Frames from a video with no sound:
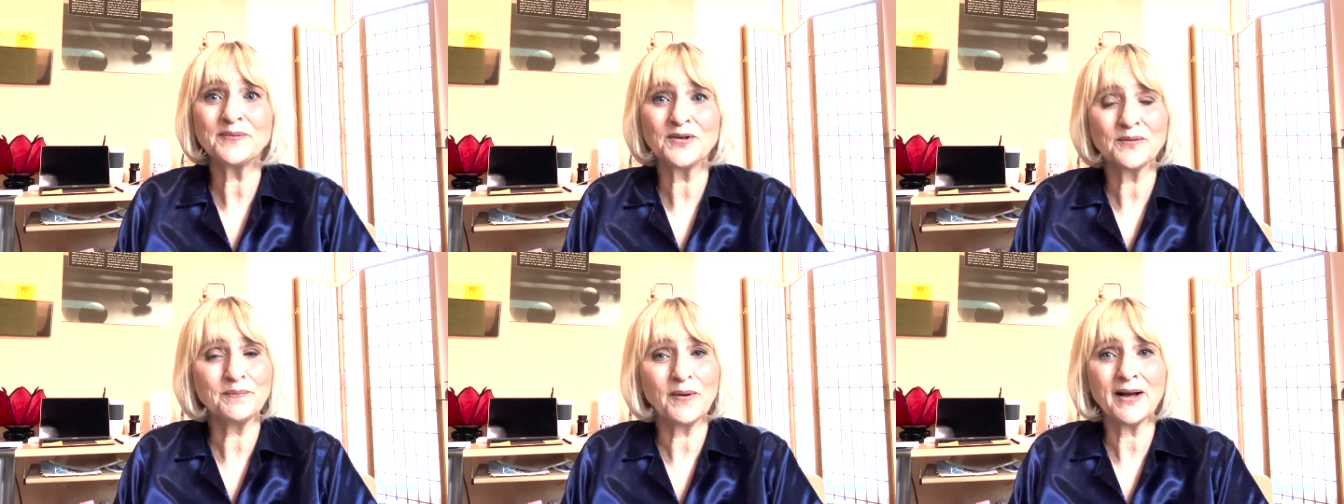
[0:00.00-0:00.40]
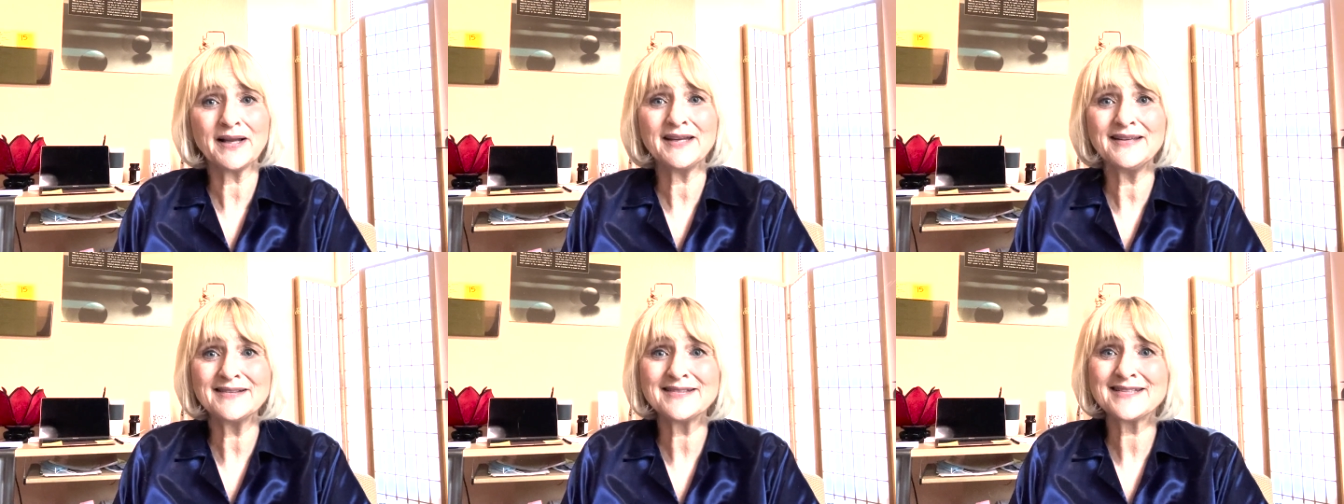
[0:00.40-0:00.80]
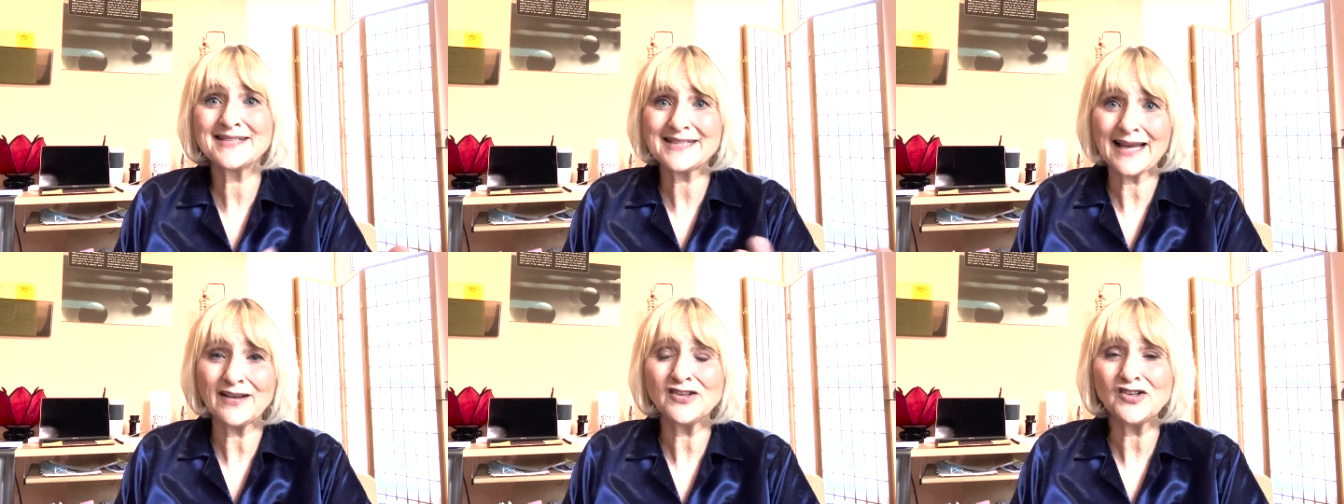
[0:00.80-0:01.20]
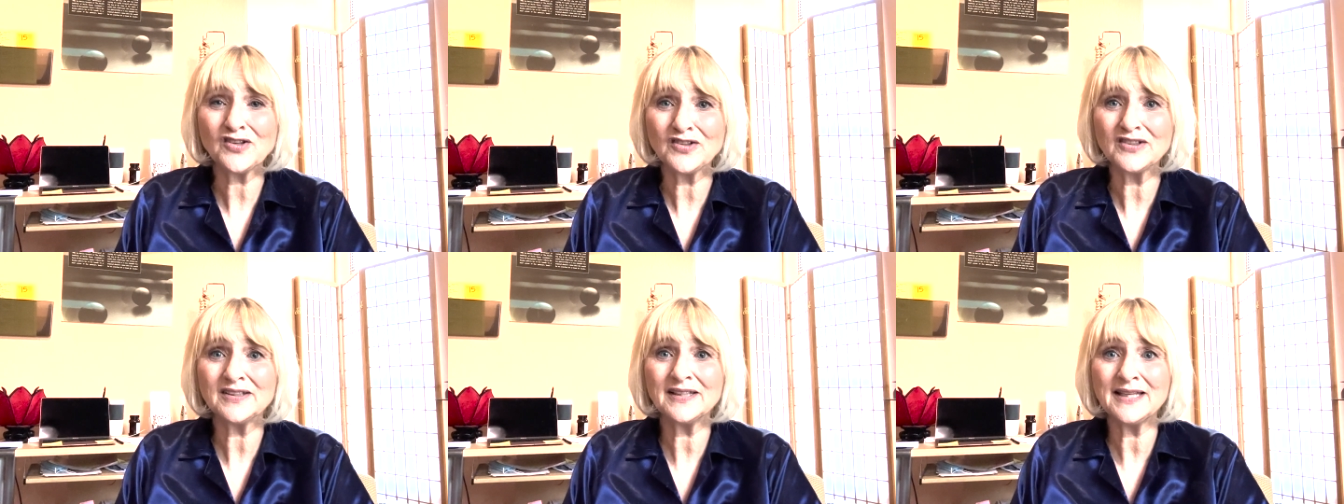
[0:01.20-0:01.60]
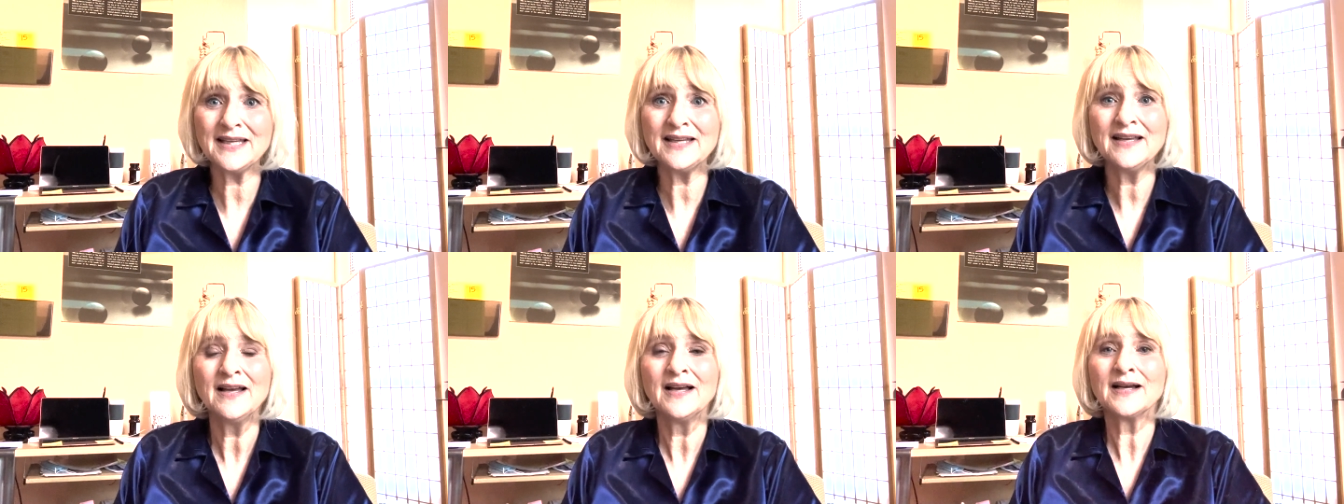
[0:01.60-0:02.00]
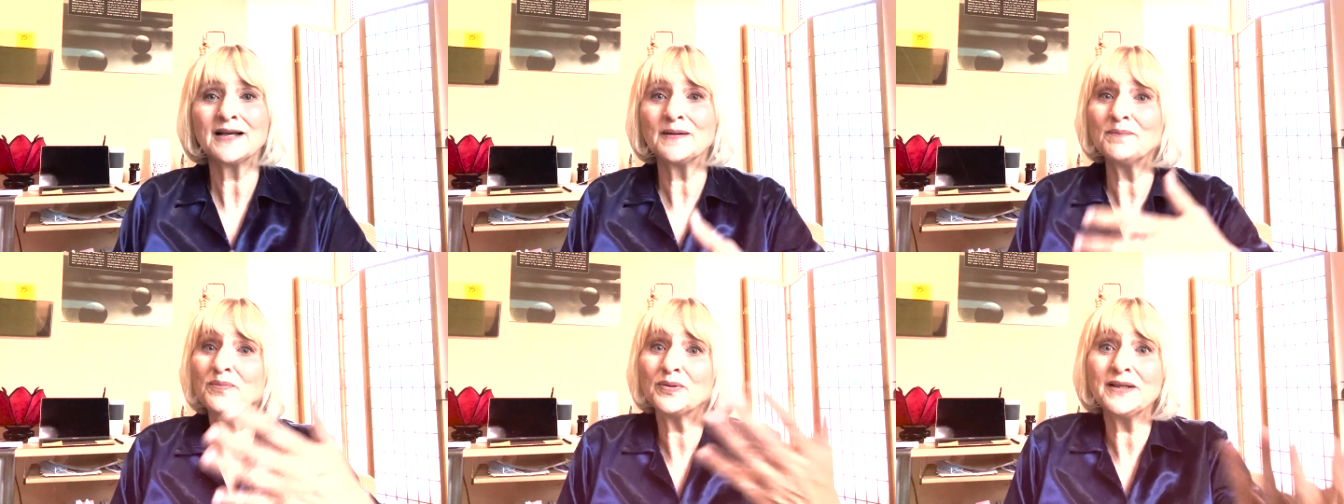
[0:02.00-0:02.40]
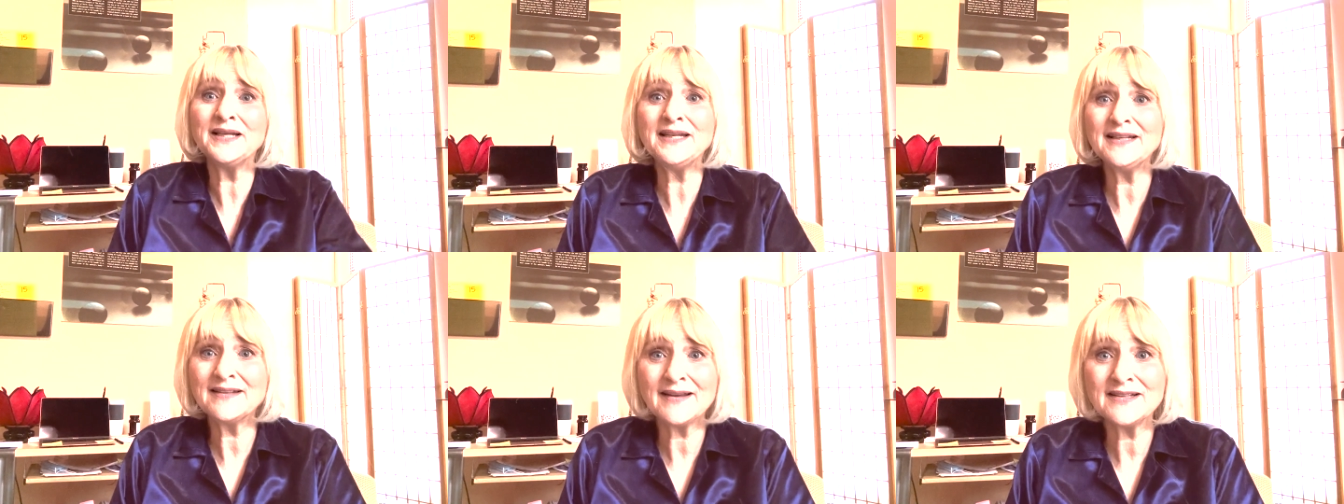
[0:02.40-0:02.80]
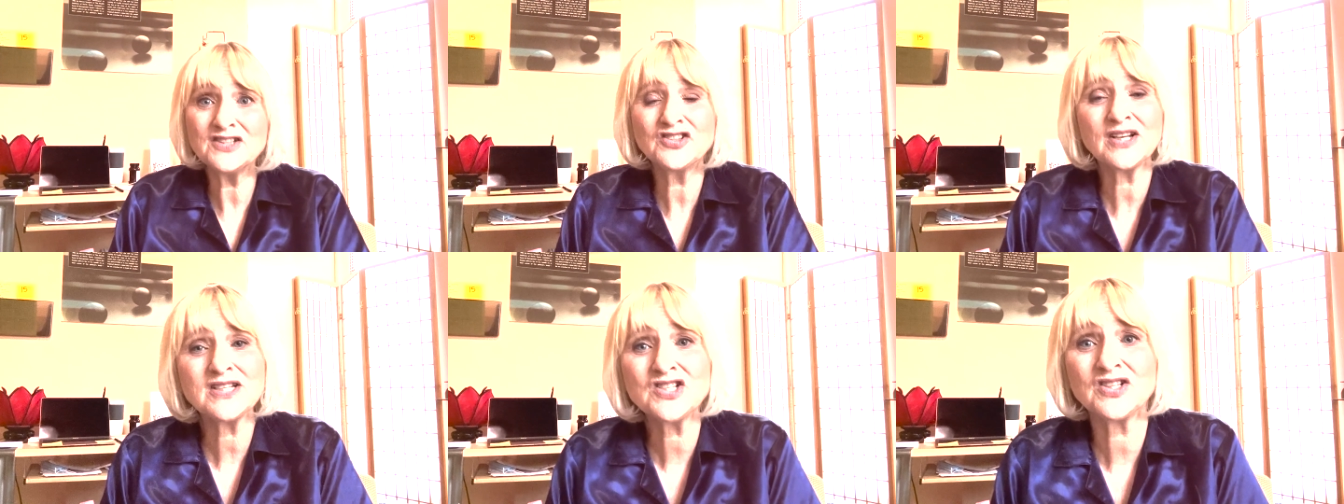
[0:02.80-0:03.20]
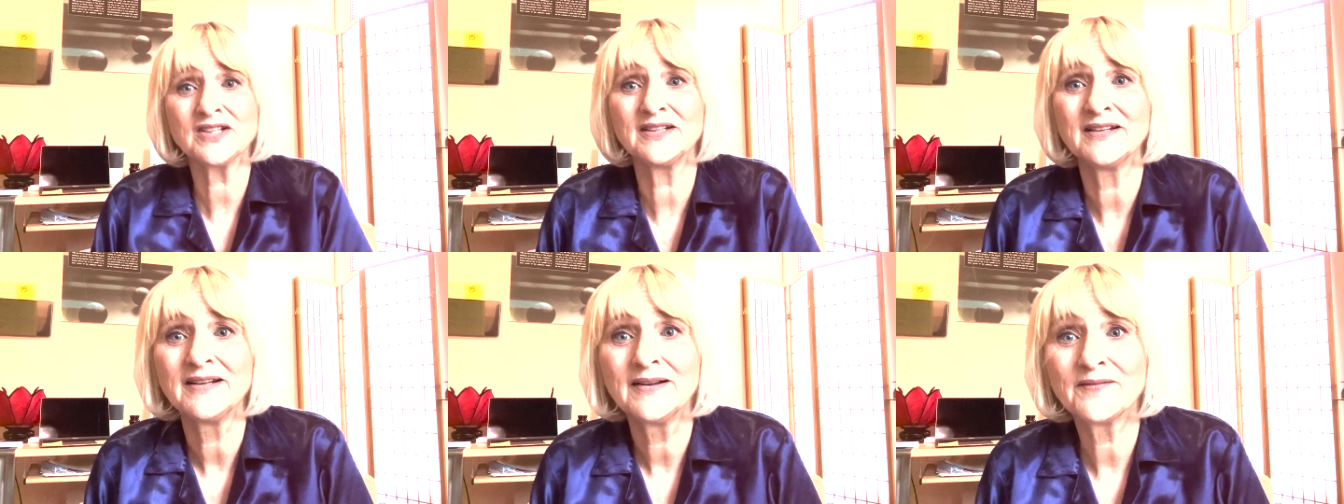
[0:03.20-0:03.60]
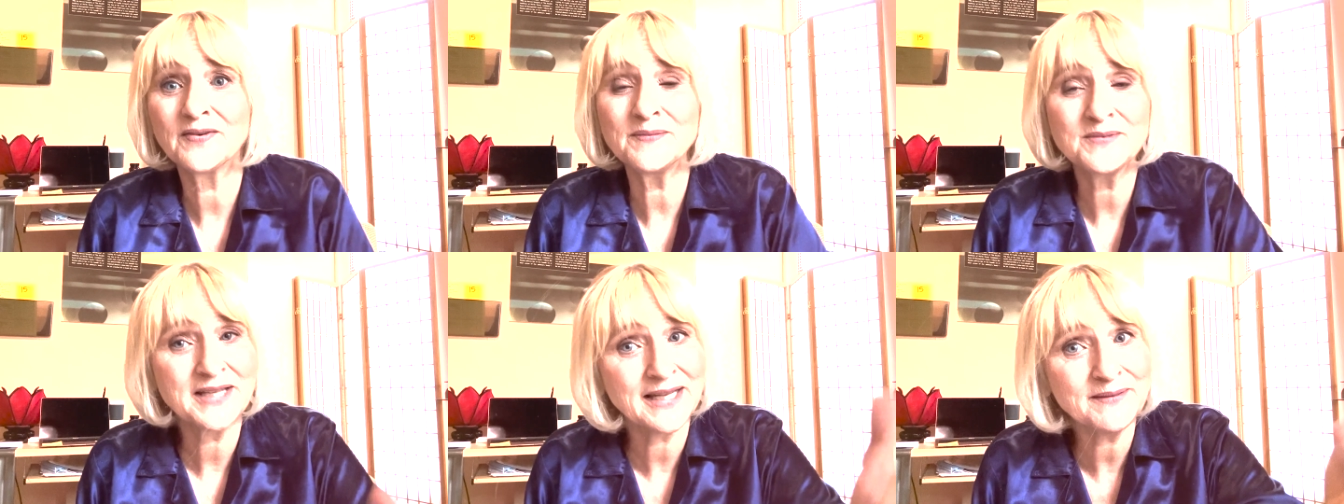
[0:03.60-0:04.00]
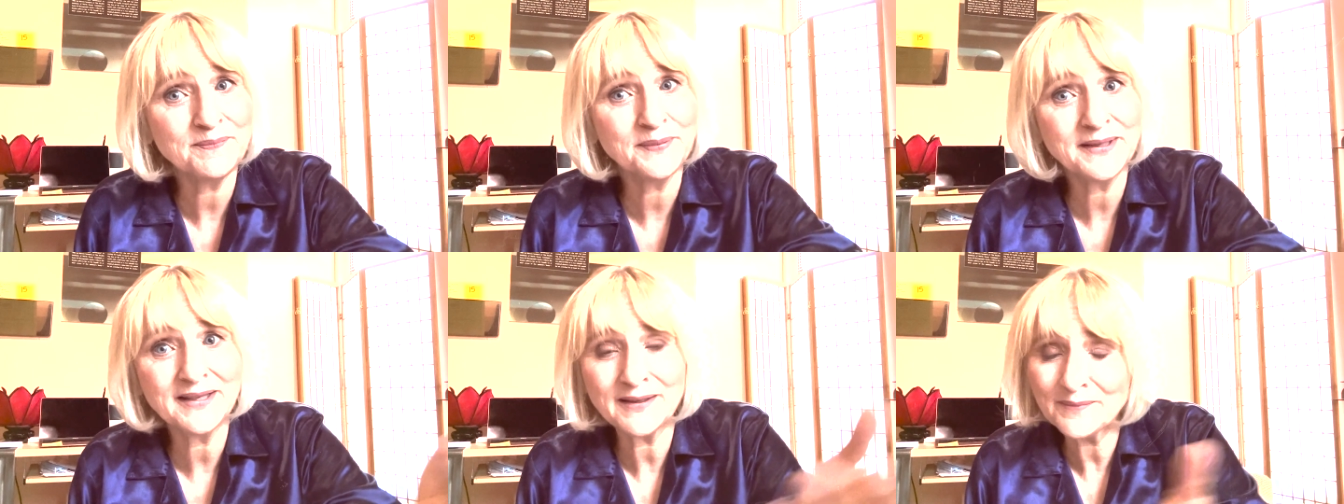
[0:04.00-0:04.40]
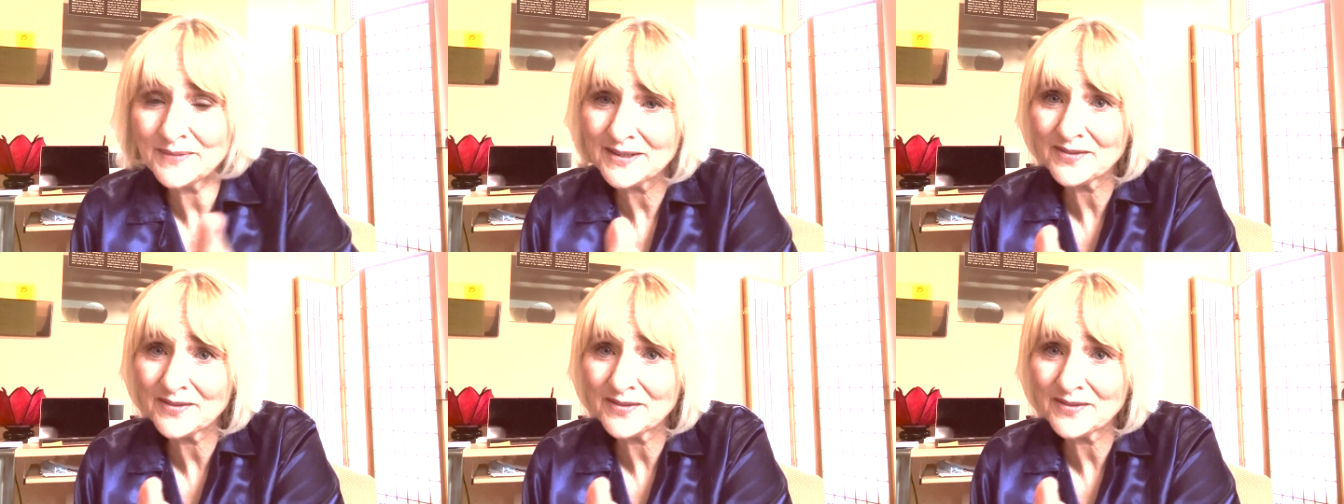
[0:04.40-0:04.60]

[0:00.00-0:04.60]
your body is cellularly completing digestion from 10 p.m.